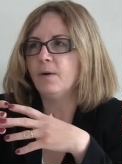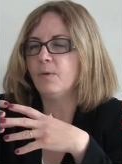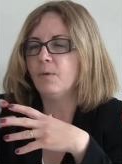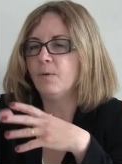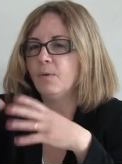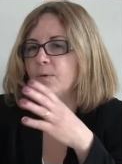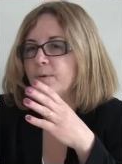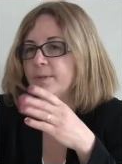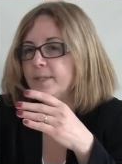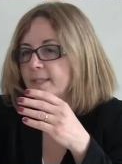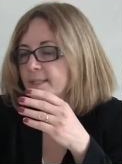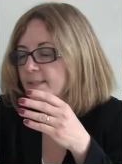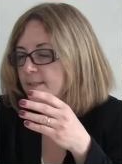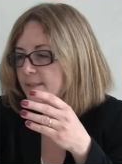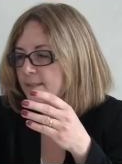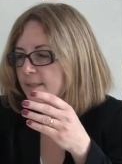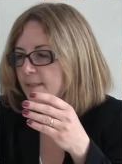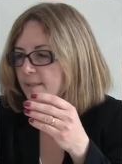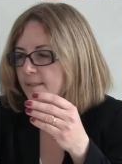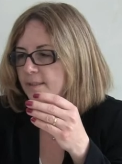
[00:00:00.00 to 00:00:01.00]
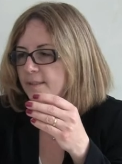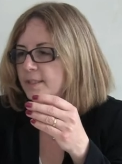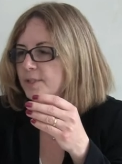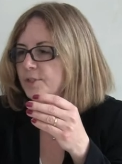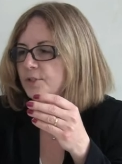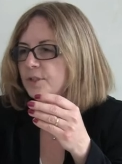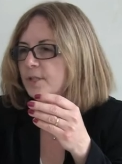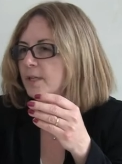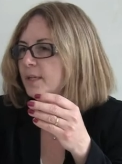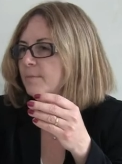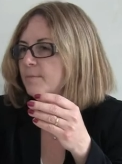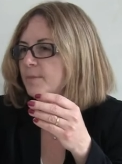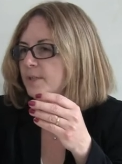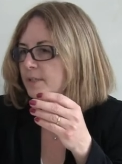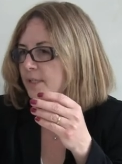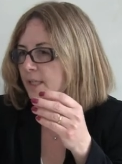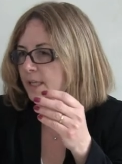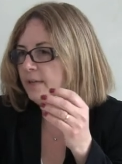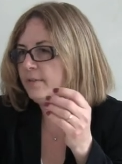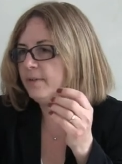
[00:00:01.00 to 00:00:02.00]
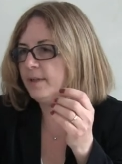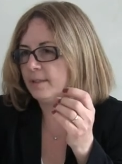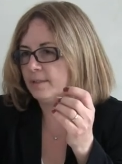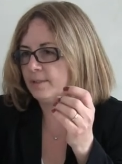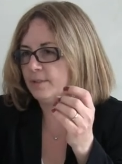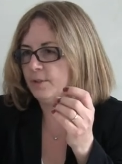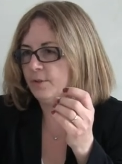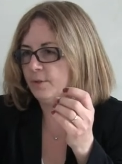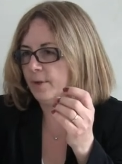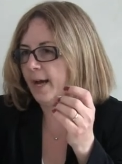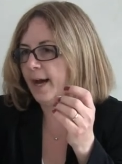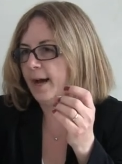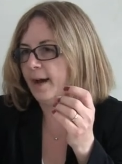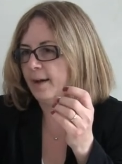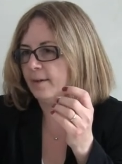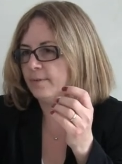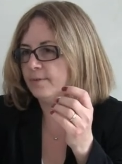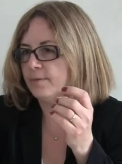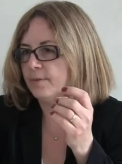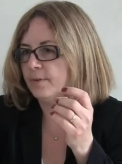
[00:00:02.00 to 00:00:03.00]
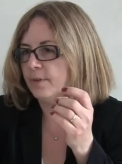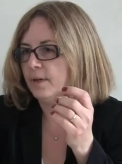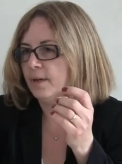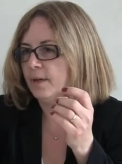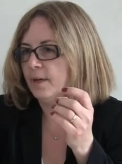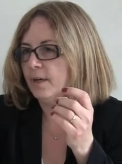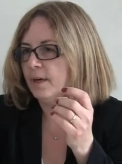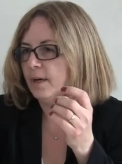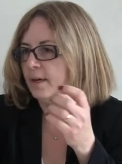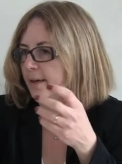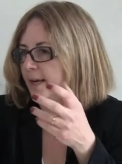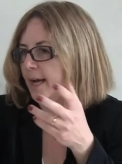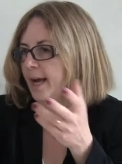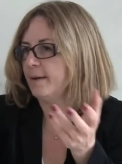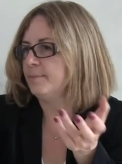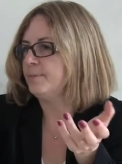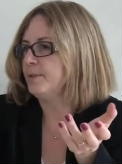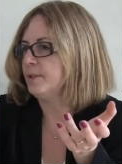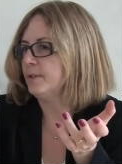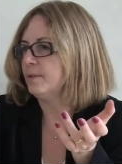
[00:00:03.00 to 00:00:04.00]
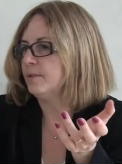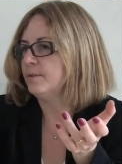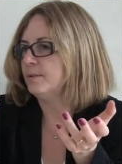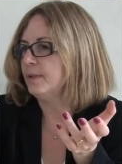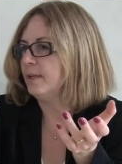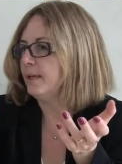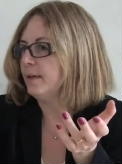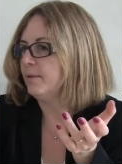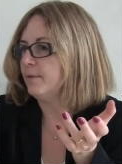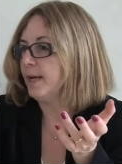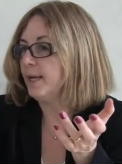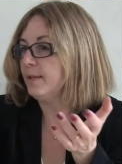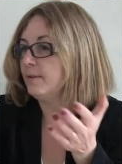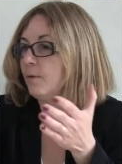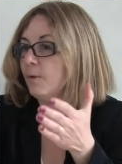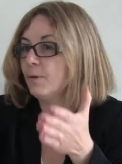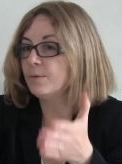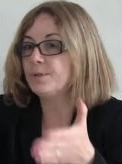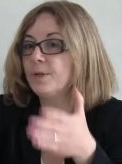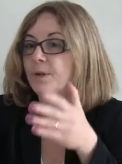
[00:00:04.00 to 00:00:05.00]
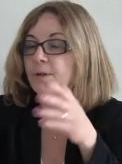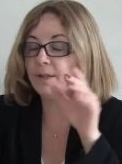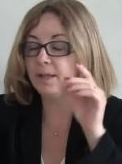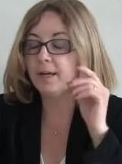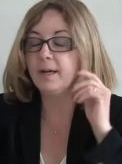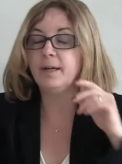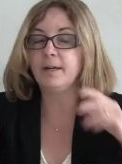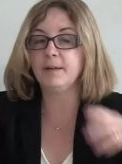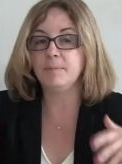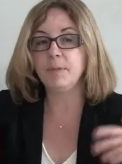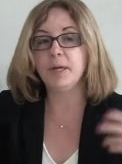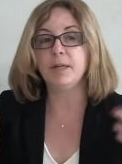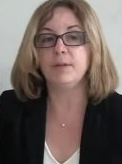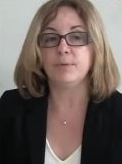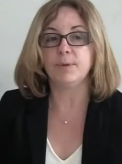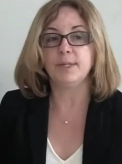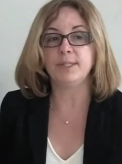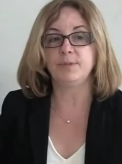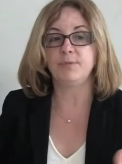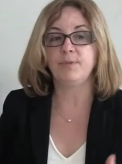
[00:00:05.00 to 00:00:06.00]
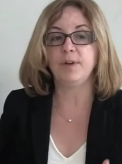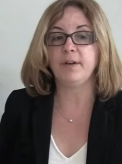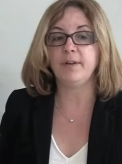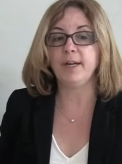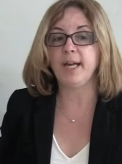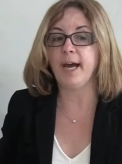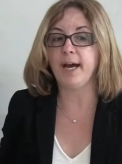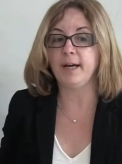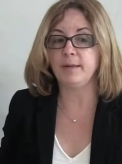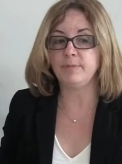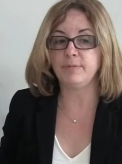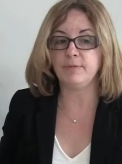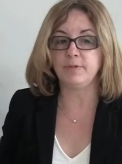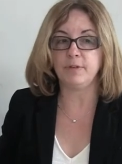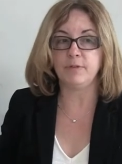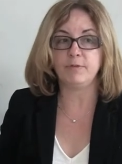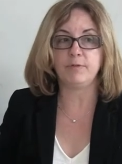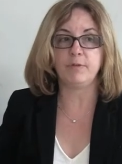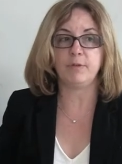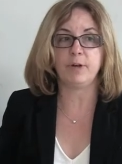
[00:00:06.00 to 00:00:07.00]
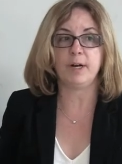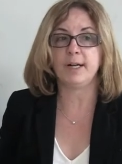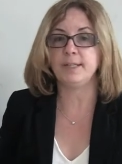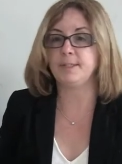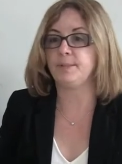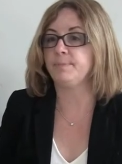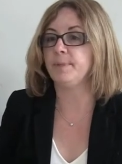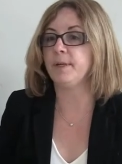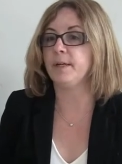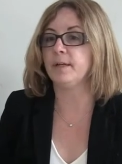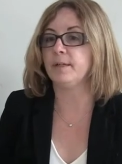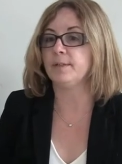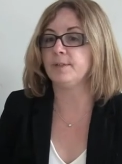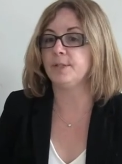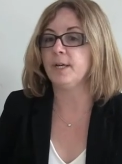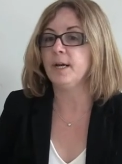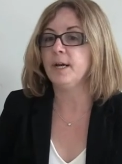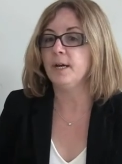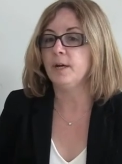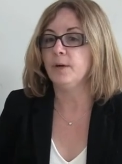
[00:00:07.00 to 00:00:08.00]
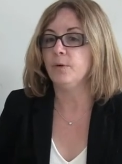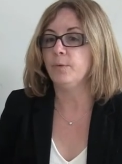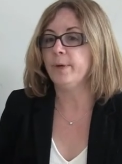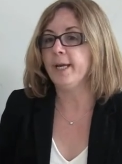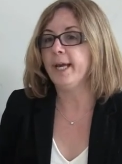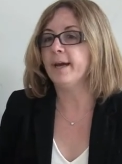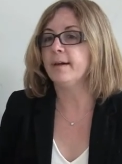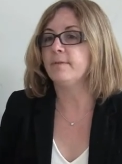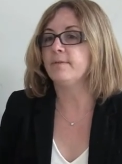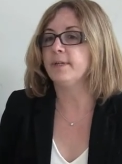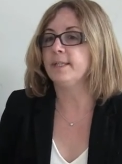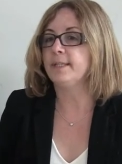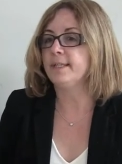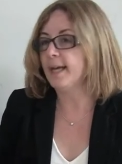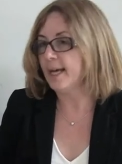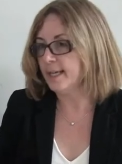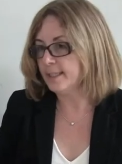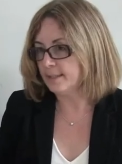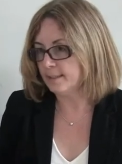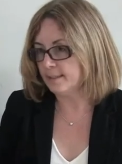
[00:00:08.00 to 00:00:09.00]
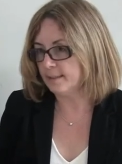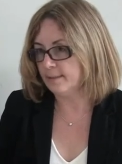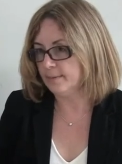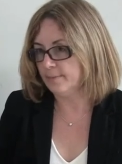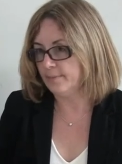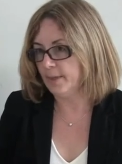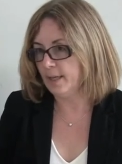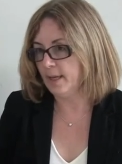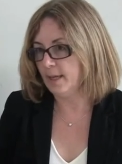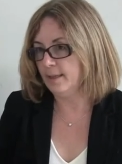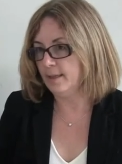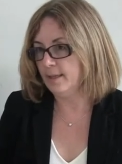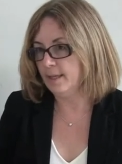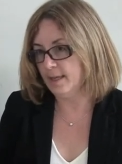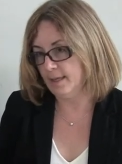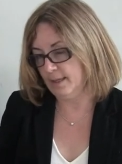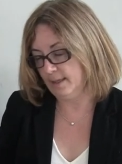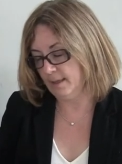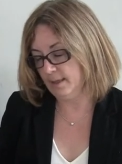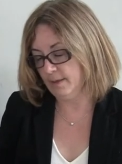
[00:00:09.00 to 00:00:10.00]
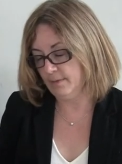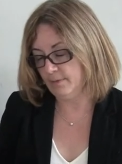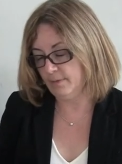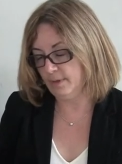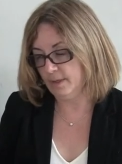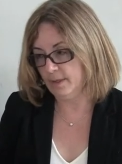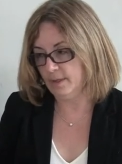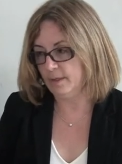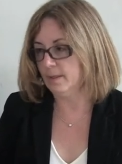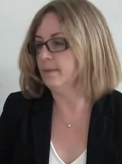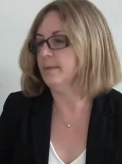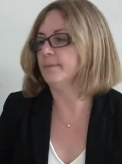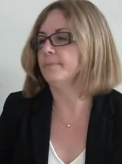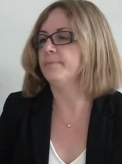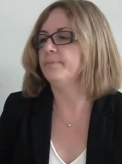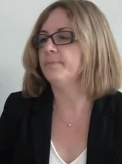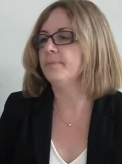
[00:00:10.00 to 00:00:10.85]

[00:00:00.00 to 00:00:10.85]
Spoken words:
all these additional materials you have are absolutely great. Also, it was very helpful for us because we have a test at the end of the